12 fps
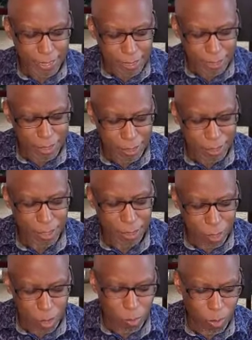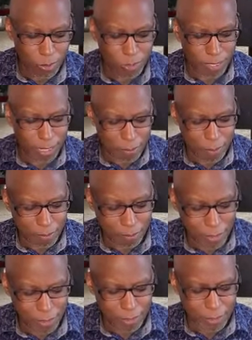He said to the son, Go work today in my
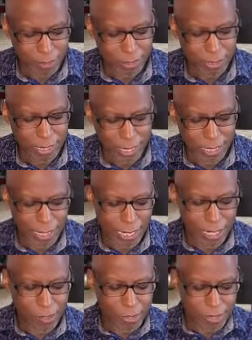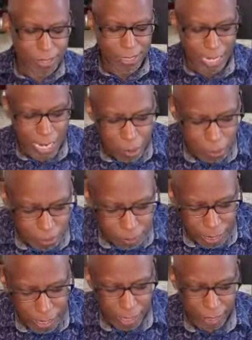vineyard. And he answered and said, I will
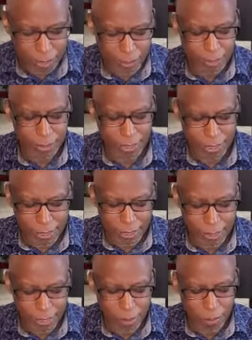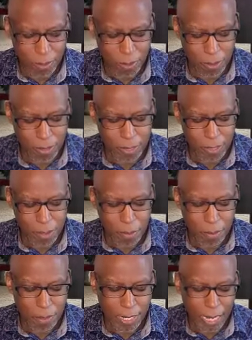not. Now, here's the key part.
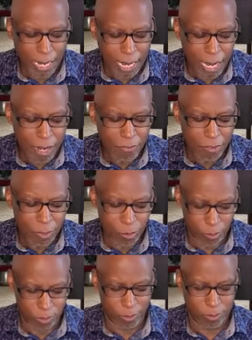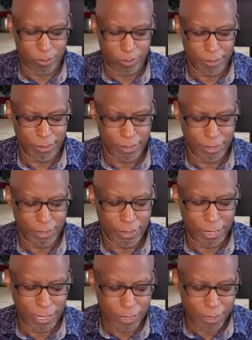But afterward,
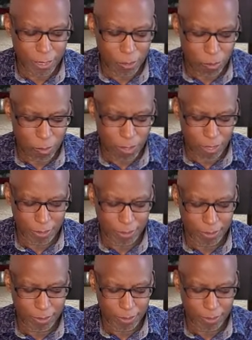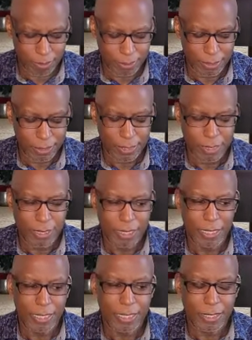he did what? He went.
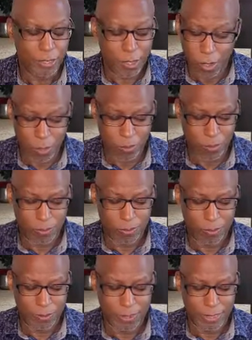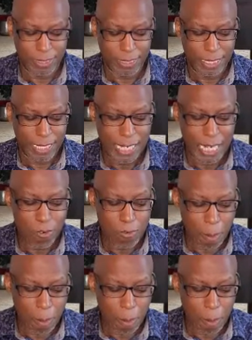No. Oh. He